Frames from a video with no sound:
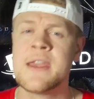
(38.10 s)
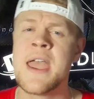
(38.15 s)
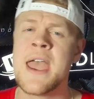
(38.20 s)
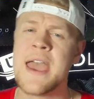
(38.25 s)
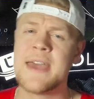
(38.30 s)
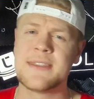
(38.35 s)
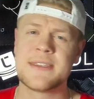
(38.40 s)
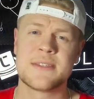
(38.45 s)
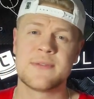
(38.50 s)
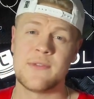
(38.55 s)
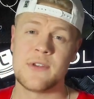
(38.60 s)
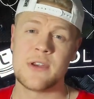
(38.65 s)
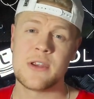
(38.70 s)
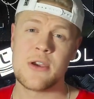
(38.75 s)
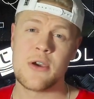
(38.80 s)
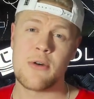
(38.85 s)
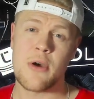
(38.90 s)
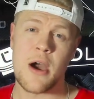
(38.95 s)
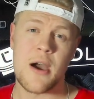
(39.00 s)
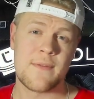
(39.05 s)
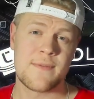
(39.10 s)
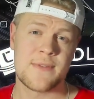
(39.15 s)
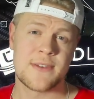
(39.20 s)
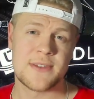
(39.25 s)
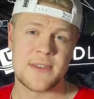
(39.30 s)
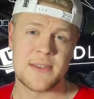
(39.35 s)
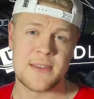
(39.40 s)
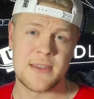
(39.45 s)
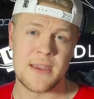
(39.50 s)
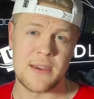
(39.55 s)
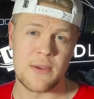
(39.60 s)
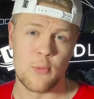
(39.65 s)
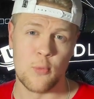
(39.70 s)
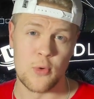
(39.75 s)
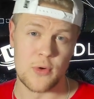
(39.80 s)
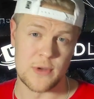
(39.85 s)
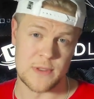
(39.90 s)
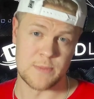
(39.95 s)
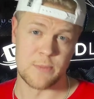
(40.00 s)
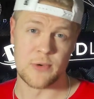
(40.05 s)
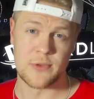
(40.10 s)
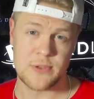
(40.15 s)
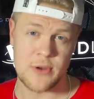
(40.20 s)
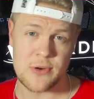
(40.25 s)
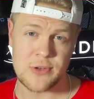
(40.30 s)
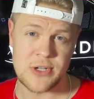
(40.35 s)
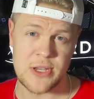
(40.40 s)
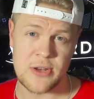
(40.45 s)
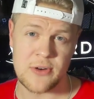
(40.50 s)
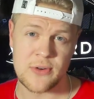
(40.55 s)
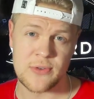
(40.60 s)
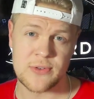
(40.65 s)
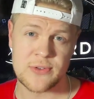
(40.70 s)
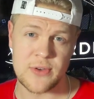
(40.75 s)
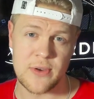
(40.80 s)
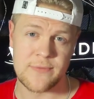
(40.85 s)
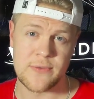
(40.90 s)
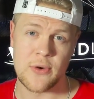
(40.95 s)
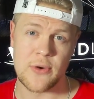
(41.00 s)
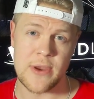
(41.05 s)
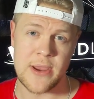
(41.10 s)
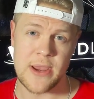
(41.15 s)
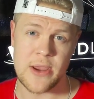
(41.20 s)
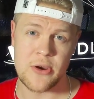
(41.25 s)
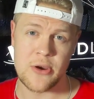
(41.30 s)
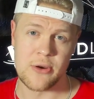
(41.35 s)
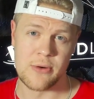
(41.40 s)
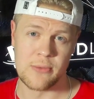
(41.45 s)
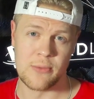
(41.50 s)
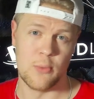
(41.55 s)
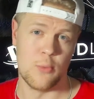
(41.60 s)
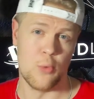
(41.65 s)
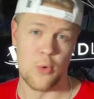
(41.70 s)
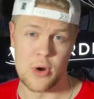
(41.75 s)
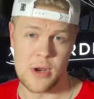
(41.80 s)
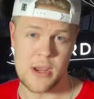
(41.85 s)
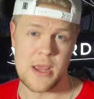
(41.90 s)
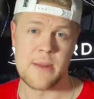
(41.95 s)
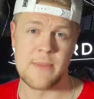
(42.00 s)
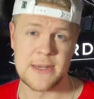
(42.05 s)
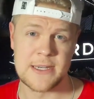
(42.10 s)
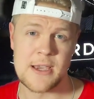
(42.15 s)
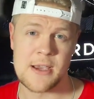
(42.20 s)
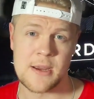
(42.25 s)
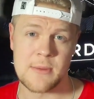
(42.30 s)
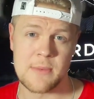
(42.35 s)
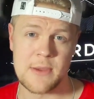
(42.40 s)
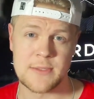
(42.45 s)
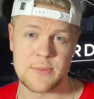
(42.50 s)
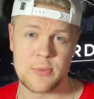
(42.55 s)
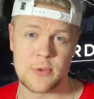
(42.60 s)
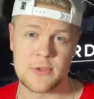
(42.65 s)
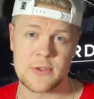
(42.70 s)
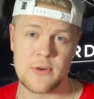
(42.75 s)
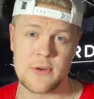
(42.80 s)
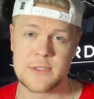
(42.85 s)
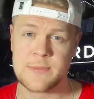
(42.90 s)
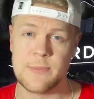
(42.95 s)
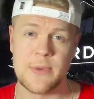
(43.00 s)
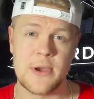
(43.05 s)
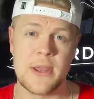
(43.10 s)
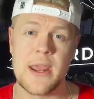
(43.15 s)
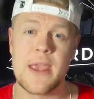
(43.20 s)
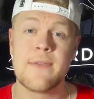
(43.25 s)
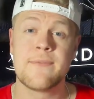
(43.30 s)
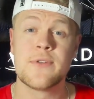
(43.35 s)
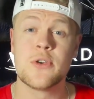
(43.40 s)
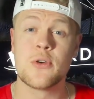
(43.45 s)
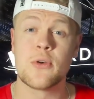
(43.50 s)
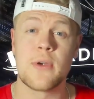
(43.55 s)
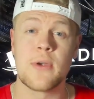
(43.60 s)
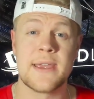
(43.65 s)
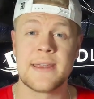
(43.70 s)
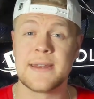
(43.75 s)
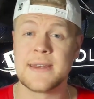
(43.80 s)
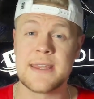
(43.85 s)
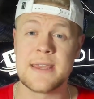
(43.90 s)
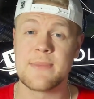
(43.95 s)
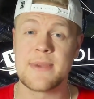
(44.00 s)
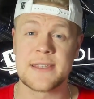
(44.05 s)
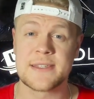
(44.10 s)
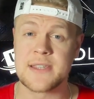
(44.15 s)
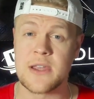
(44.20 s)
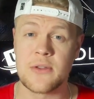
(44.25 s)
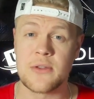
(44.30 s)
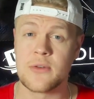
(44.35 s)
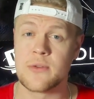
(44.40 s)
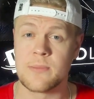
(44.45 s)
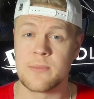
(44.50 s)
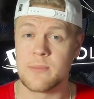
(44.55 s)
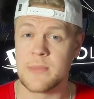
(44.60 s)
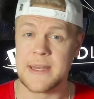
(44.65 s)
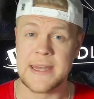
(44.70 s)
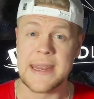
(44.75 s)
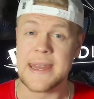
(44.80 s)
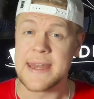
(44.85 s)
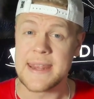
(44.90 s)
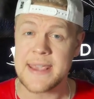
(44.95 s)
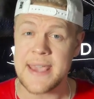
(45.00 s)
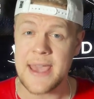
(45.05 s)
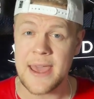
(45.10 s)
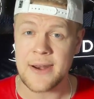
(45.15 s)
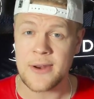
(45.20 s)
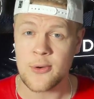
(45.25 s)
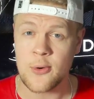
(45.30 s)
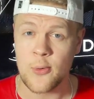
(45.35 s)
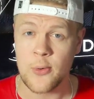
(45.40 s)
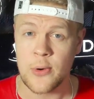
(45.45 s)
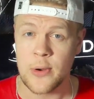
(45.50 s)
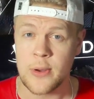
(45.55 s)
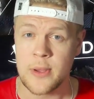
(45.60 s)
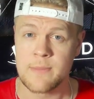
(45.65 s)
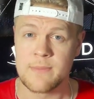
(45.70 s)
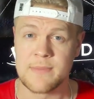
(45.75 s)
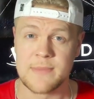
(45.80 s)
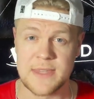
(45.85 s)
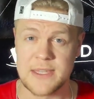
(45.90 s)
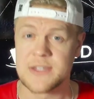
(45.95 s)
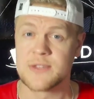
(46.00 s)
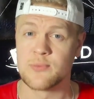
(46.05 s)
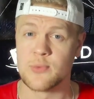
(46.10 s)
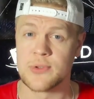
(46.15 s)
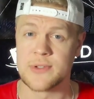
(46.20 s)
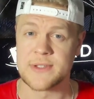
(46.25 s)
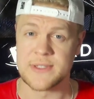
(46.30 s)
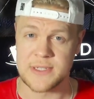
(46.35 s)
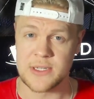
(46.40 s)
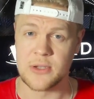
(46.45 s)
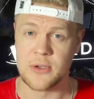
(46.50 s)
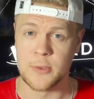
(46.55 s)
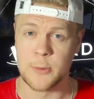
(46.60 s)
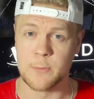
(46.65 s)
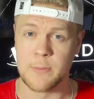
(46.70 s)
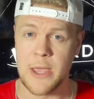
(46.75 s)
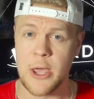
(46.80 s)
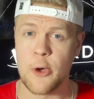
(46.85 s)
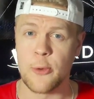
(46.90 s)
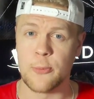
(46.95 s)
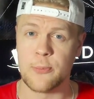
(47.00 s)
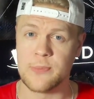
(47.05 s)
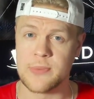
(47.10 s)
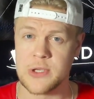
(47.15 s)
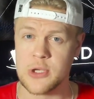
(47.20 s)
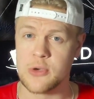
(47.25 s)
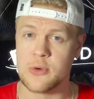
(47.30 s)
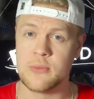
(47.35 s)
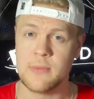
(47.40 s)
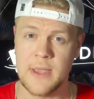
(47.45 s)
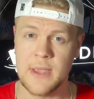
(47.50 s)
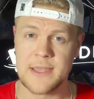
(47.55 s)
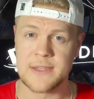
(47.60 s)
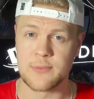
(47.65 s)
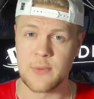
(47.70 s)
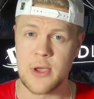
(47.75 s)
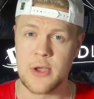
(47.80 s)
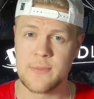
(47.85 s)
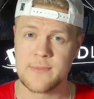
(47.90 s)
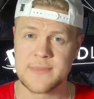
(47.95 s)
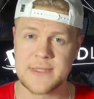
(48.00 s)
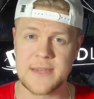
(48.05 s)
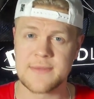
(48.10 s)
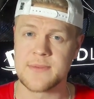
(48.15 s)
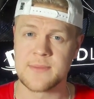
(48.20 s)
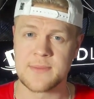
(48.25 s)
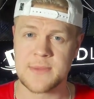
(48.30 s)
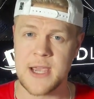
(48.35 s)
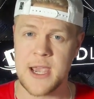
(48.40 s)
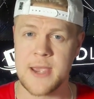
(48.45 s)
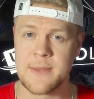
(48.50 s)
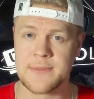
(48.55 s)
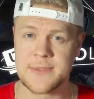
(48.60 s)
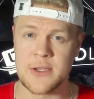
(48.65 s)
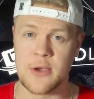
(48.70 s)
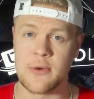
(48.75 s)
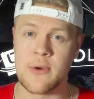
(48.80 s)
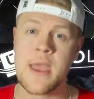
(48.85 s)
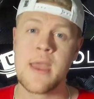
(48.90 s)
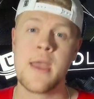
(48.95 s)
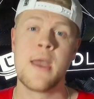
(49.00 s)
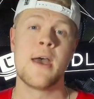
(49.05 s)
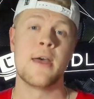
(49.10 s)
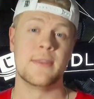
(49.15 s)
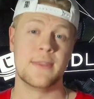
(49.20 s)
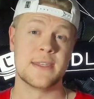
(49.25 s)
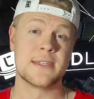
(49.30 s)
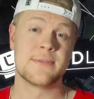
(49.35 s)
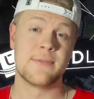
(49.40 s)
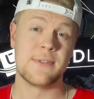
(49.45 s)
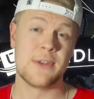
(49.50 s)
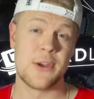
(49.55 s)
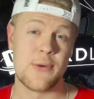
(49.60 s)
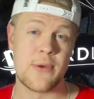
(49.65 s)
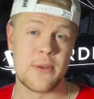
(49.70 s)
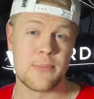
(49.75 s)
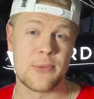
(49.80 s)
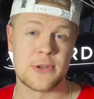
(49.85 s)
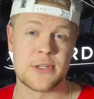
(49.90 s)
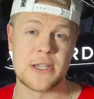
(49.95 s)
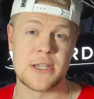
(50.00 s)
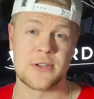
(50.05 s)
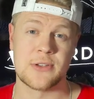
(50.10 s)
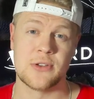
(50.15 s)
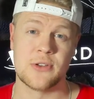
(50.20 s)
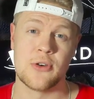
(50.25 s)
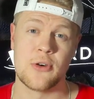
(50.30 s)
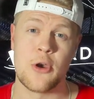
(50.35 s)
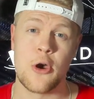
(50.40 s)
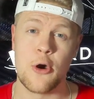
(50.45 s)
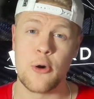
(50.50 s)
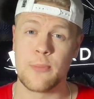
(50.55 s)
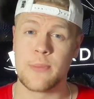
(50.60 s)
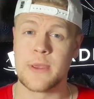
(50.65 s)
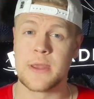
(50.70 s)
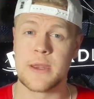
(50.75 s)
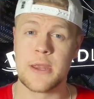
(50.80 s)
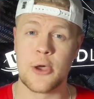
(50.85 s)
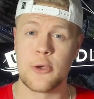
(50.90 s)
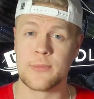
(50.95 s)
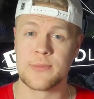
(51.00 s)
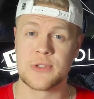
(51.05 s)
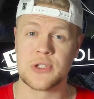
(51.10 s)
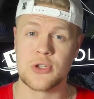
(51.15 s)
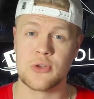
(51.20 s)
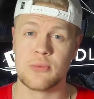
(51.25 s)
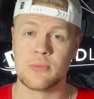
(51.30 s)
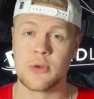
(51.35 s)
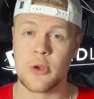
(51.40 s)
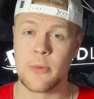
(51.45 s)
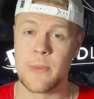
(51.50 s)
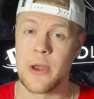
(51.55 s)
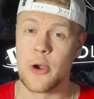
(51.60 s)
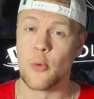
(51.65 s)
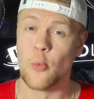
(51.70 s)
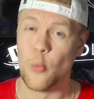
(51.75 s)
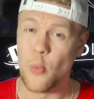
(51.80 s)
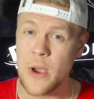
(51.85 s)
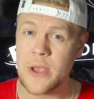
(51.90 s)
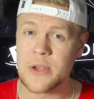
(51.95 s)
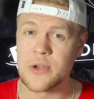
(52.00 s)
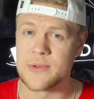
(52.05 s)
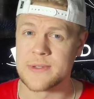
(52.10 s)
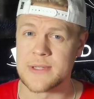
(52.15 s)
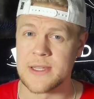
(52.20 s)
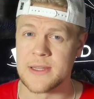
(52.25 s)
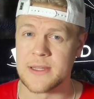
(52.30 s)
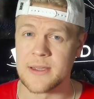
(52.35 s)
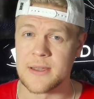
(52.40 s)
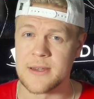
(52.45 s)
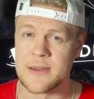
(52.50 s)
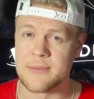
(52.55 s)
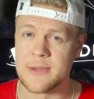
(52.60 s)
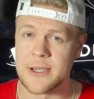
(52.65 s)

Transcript: And this video, obviously, like, we're a sports card channel, so if you're here, we're gonna be talking about sports cards, but if you're an eBay seller in any category, this will still help you as well, save some time, so this video in particular, hope it helps you no matter what you're selling on eBay.